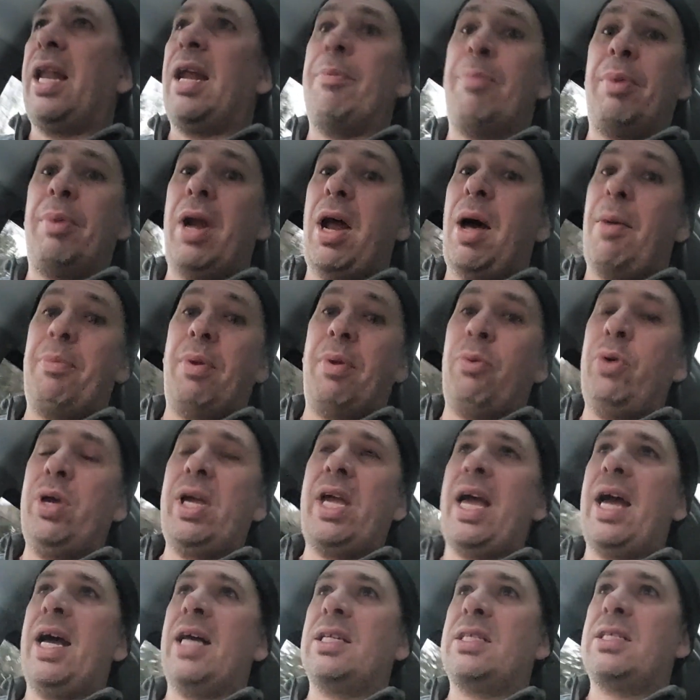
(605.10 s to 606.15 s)
Get it, but I, but we
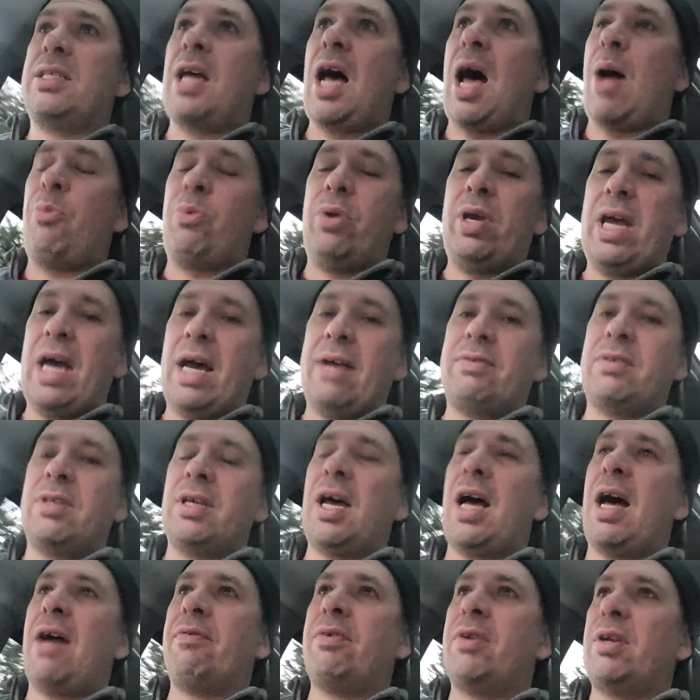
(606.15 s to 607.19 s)
can't stop. We have to
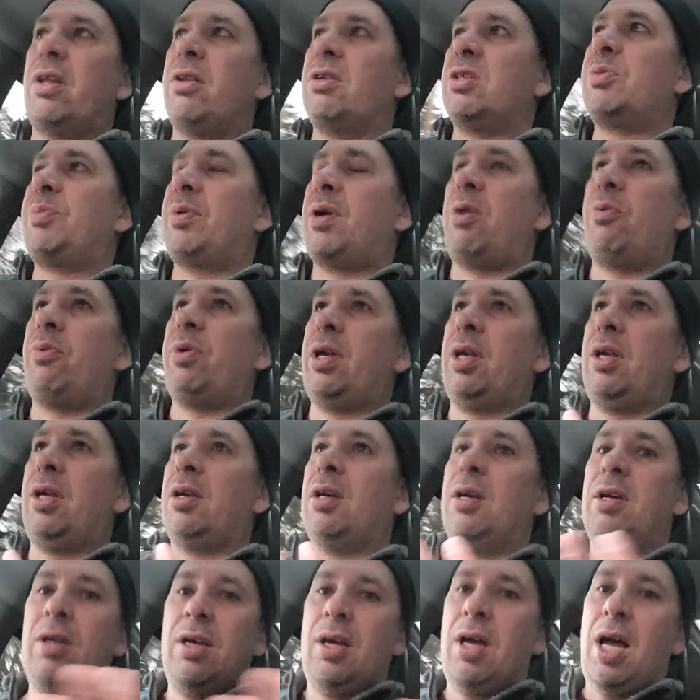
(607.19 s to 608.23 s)
have another spot. We
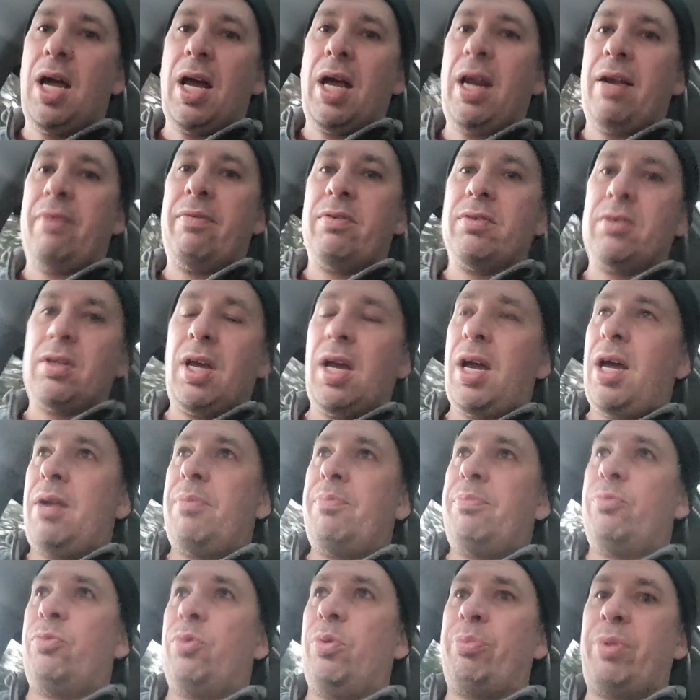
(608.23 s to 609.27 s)
I gotta I
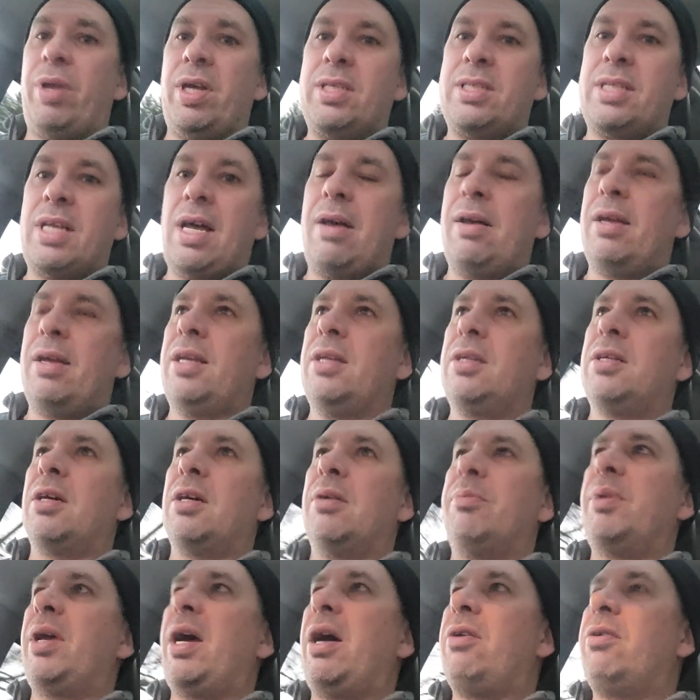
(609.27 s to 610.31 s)
gotta replace that
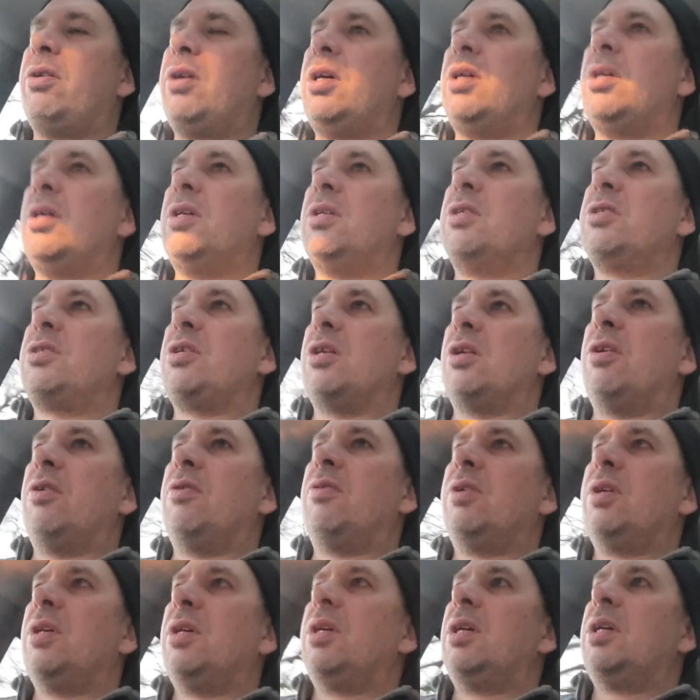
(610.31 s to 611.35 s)
income now. So
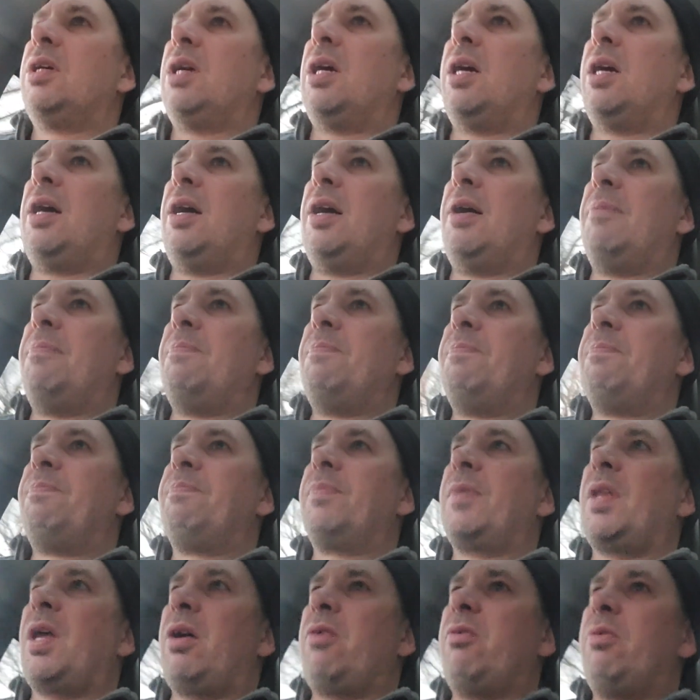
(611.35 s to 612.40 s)

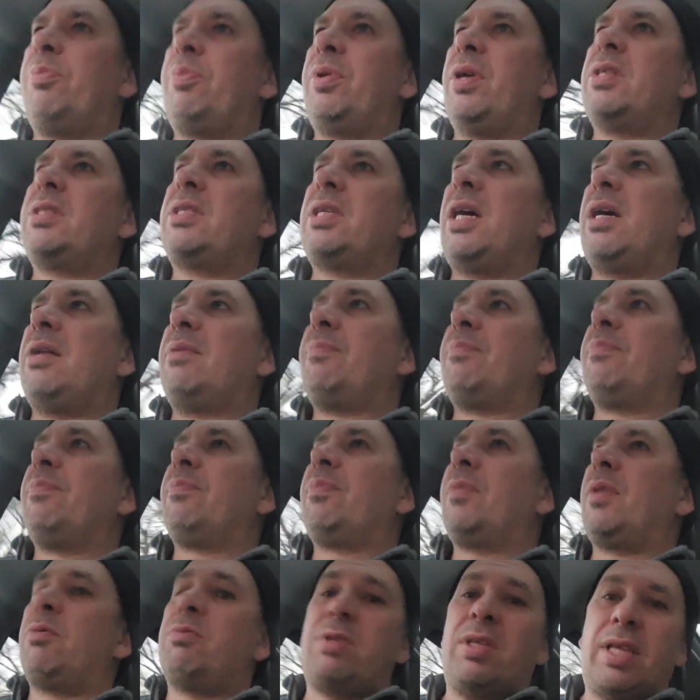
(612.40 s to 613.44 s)
um, I gotta replace that.
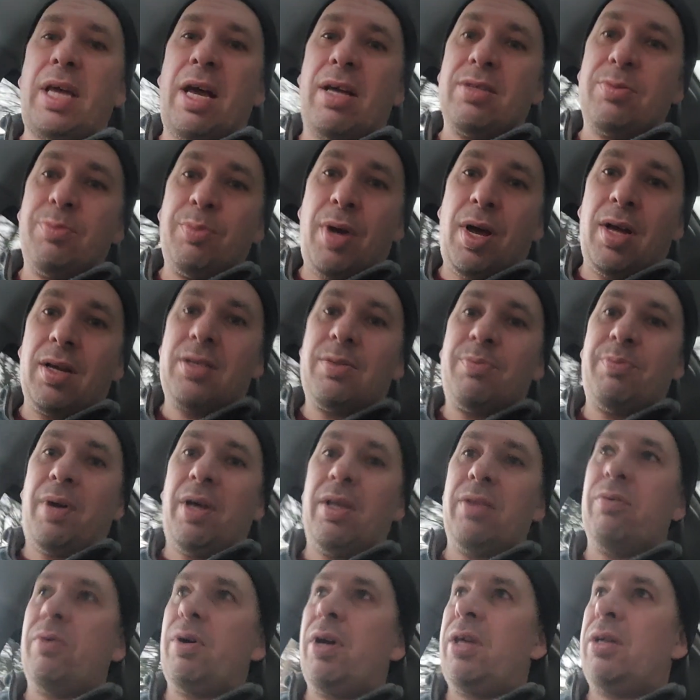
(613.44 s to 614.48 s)
It was a thousand bucks,
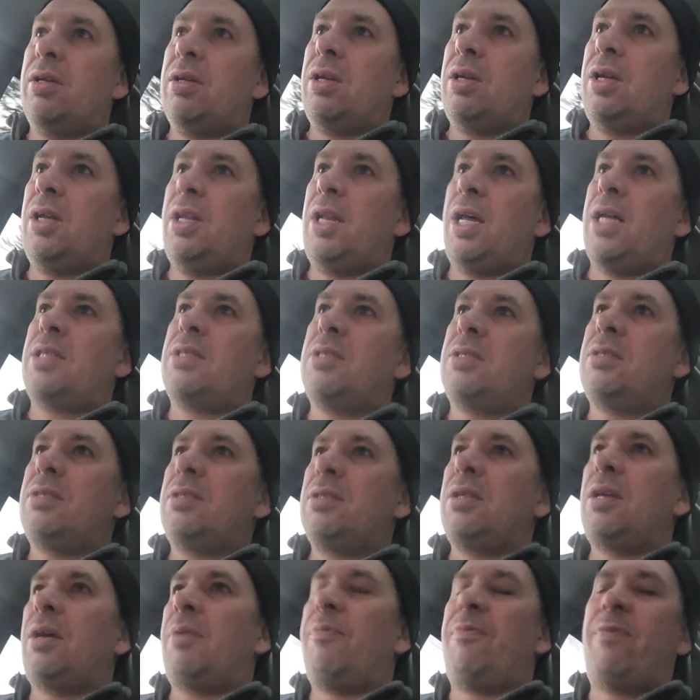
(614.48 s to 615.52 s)
by the way, and that's
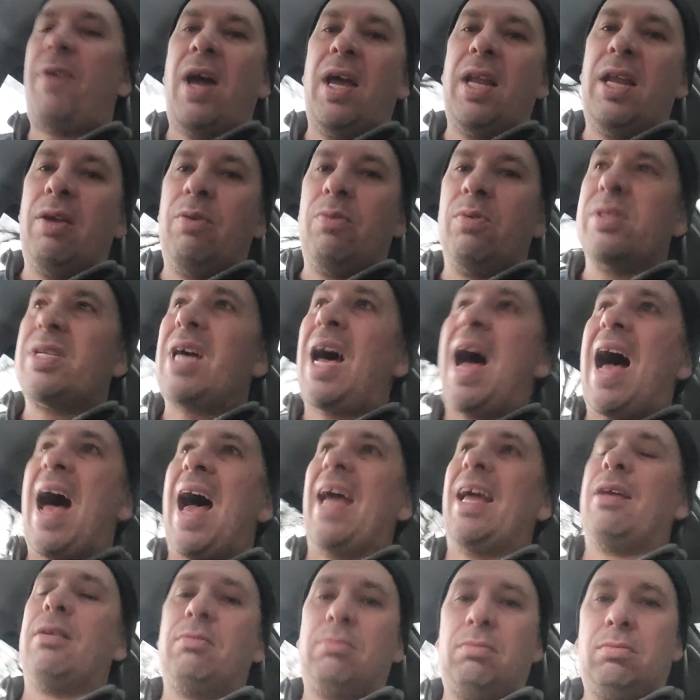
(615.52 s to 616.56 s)
I'm finding was
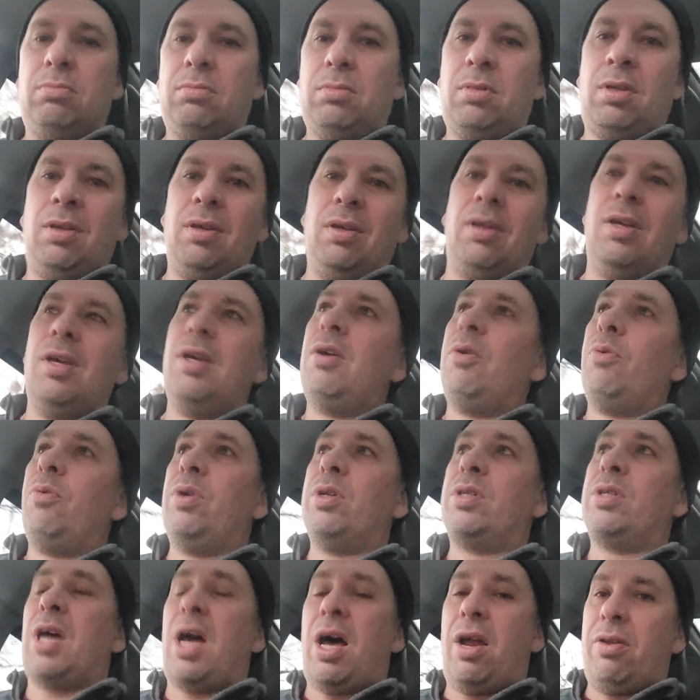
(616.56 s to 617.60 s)
high,
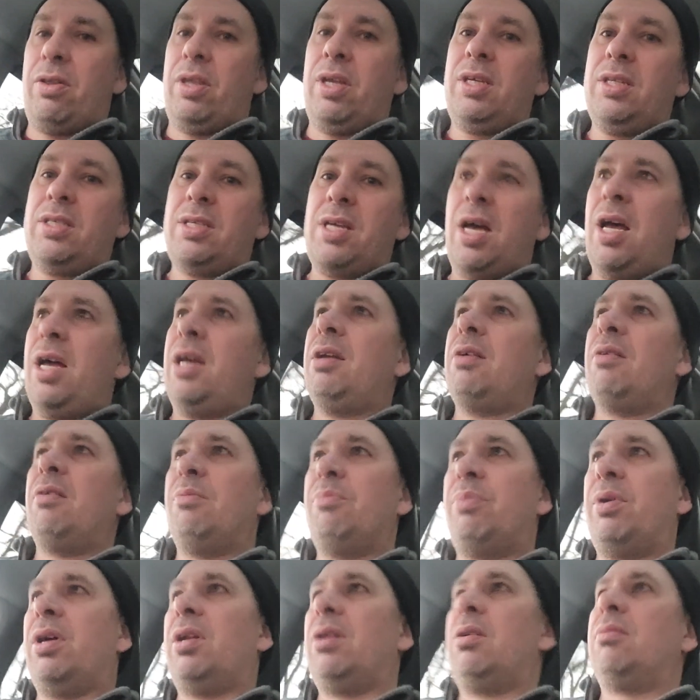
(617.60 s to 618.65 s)
which I don't think it's high,
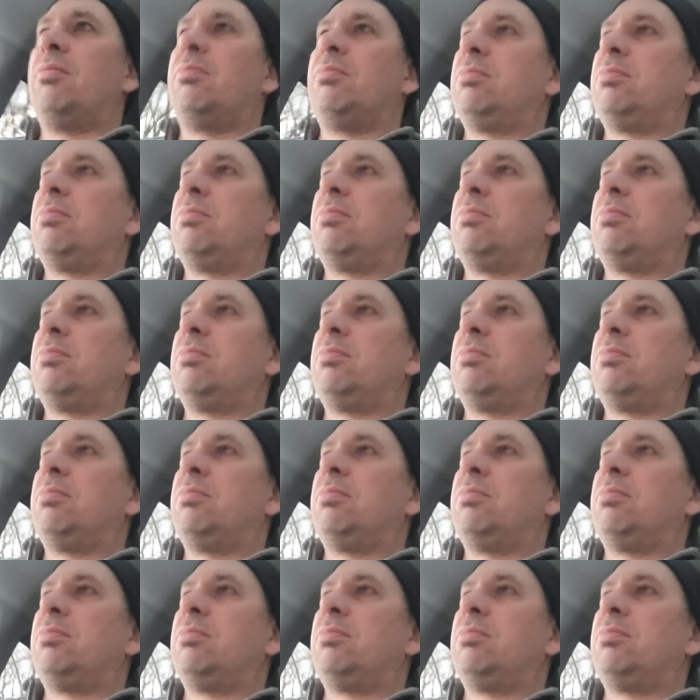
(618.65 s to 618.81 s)
but